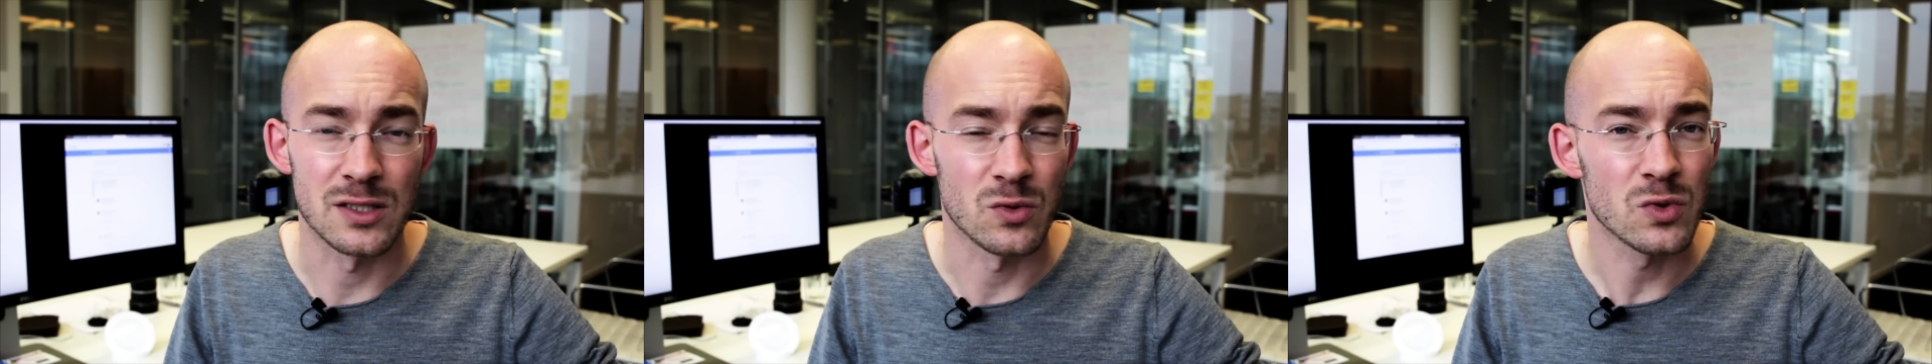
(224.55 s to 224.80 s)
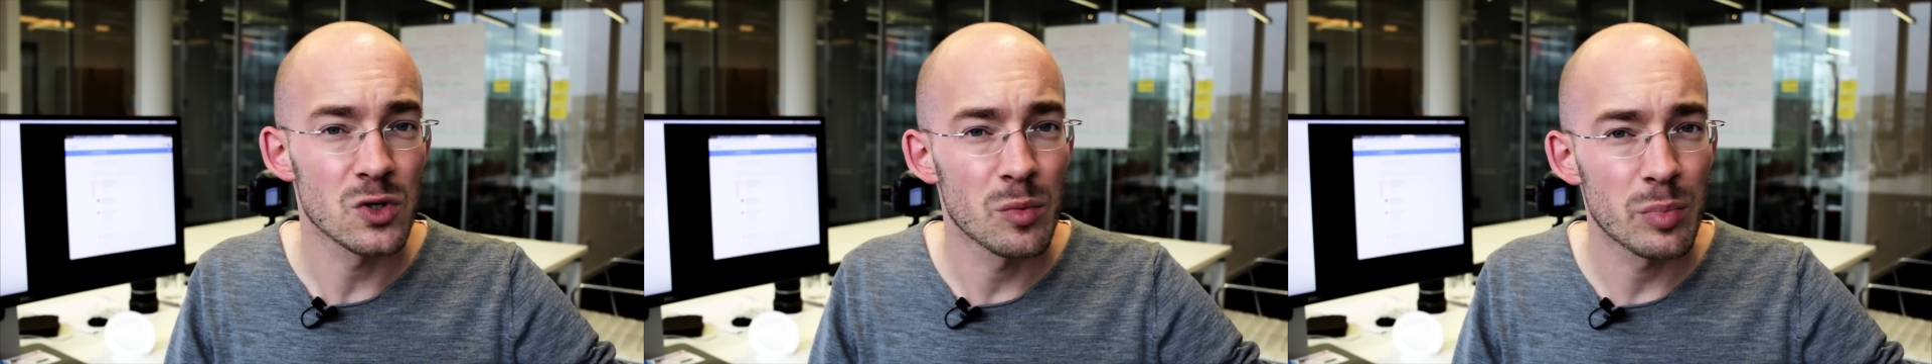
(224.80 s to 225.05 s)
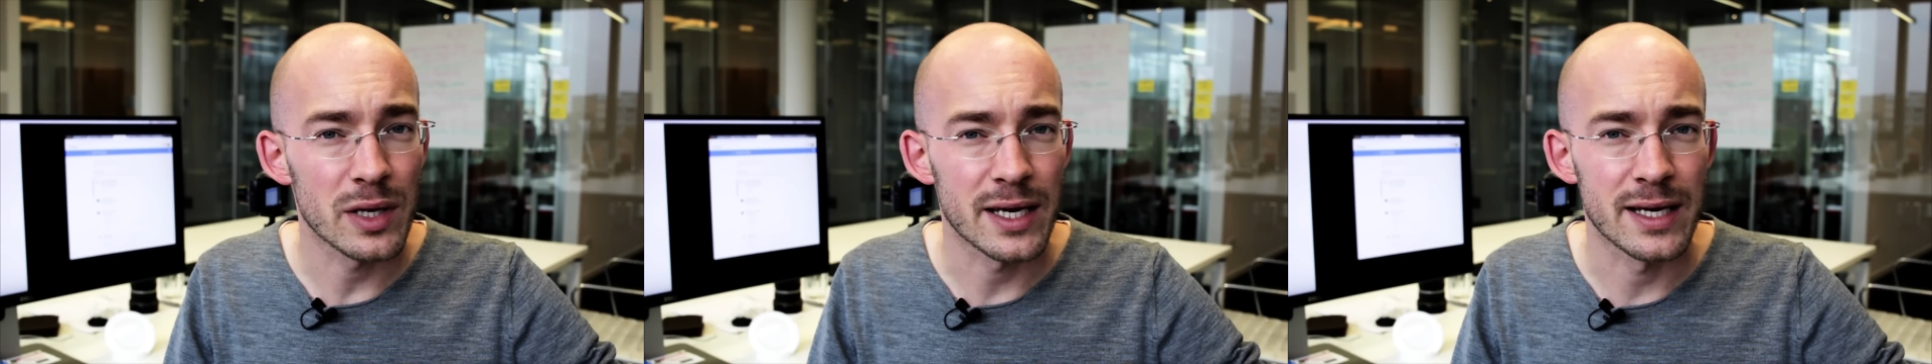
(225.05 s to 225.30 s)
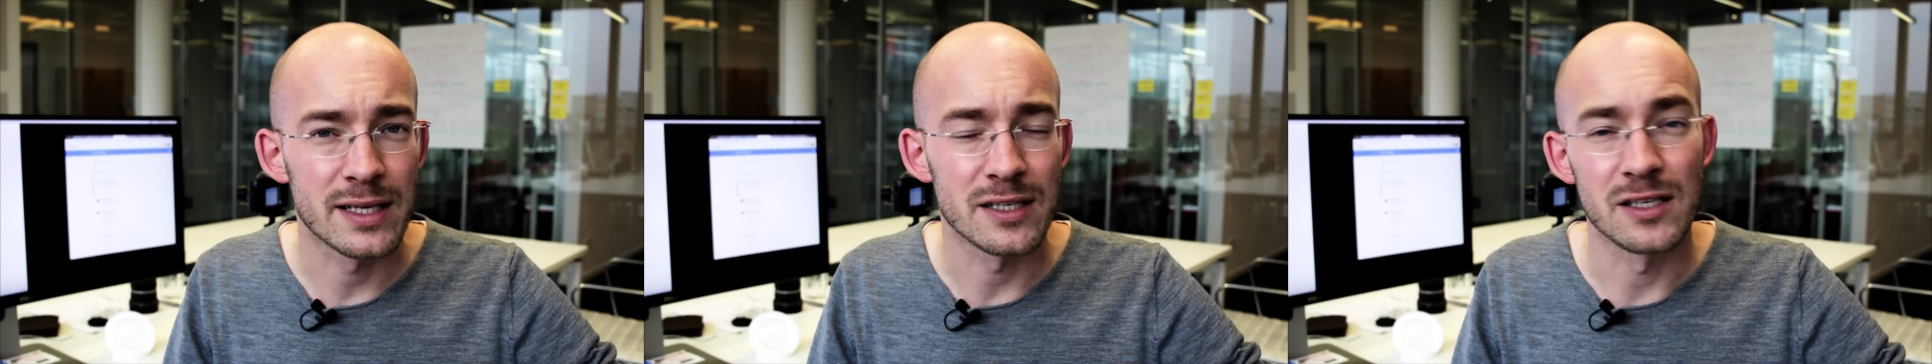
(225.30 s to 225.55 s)
Don't
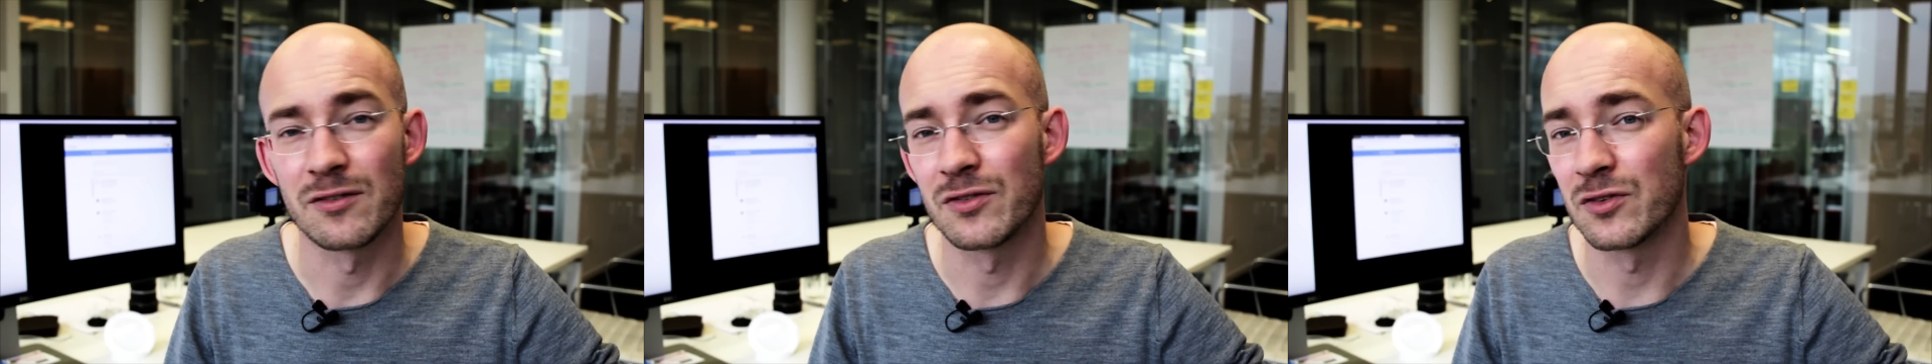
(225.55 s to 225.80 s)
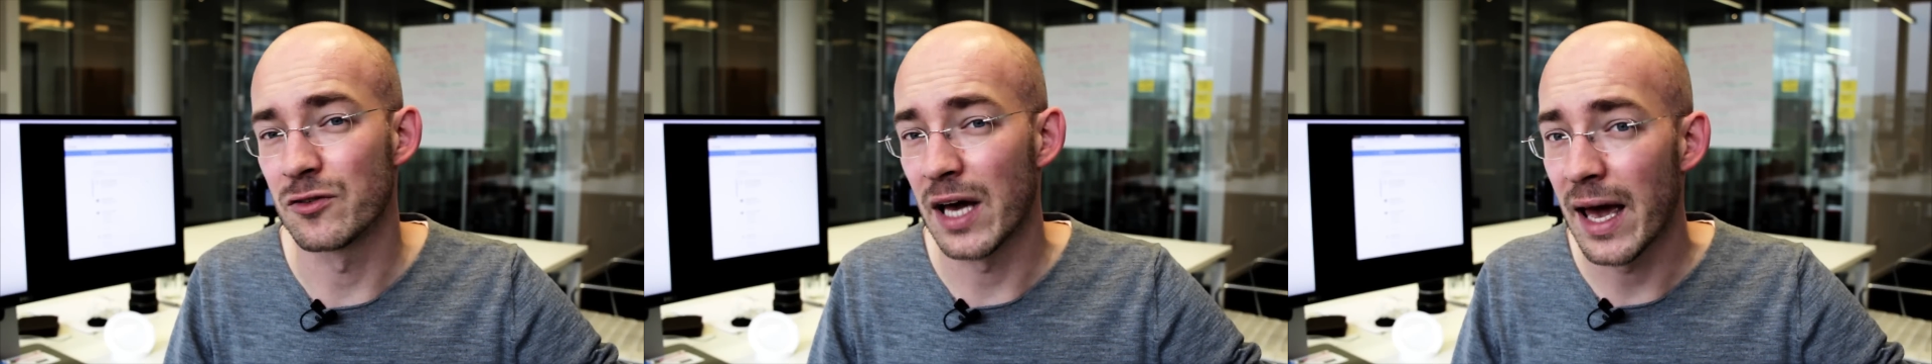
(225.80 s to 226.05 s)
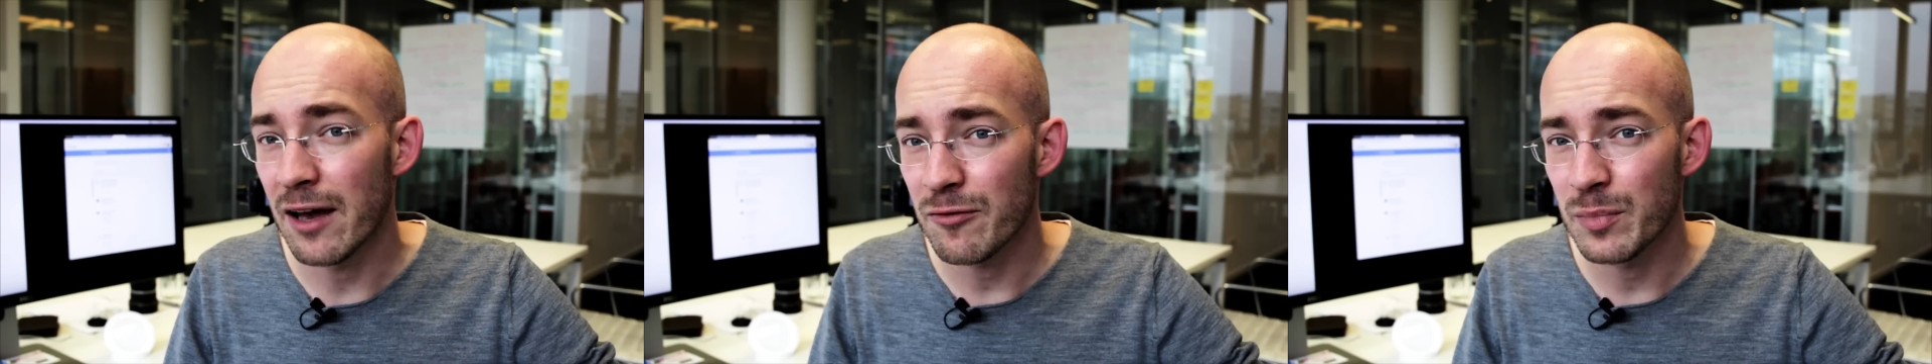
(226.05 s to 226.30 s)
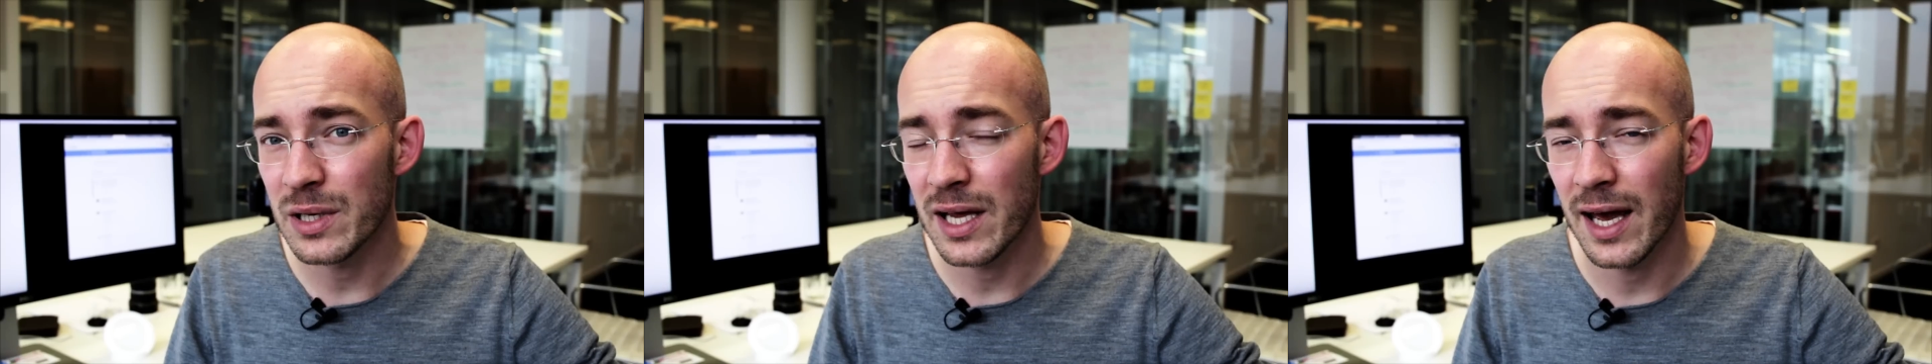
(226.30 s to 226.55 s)
complain if you
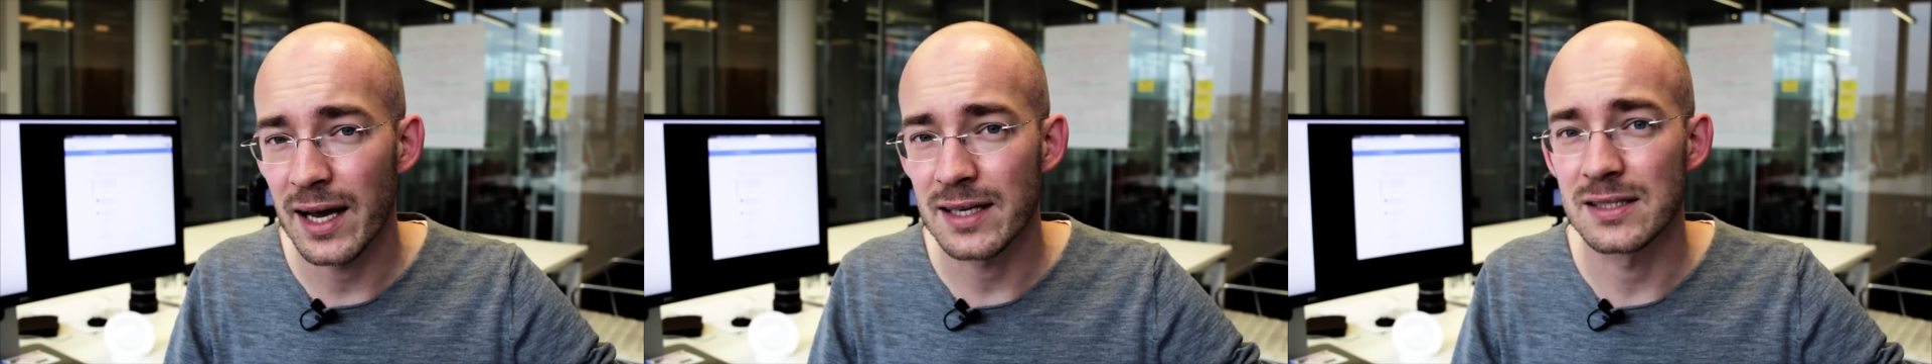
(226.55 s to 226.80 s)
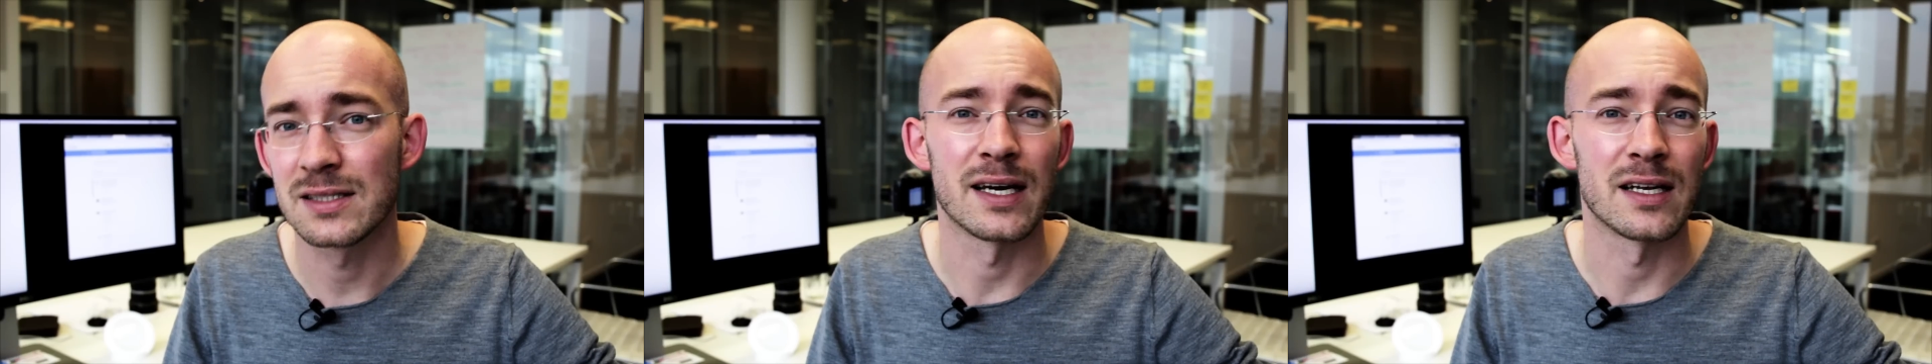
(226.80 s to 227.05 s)
have been hacked